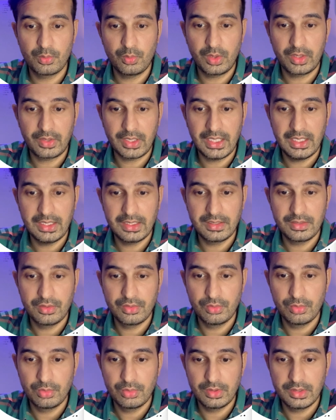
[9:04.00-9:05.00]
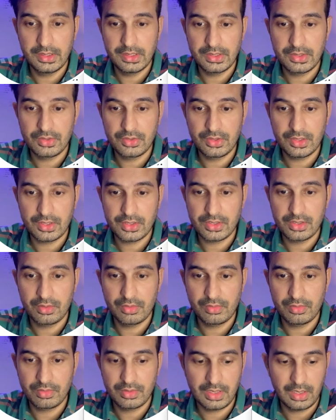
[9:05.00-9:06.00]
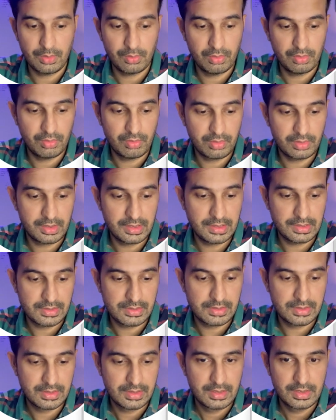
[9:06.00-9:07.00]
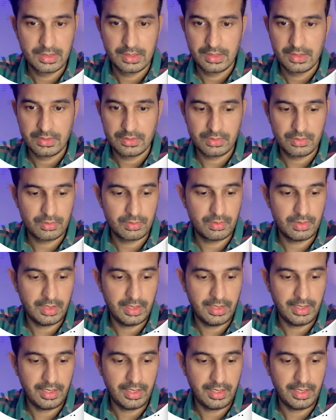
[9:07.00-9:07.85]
what I'll do is just, you know, download this. So I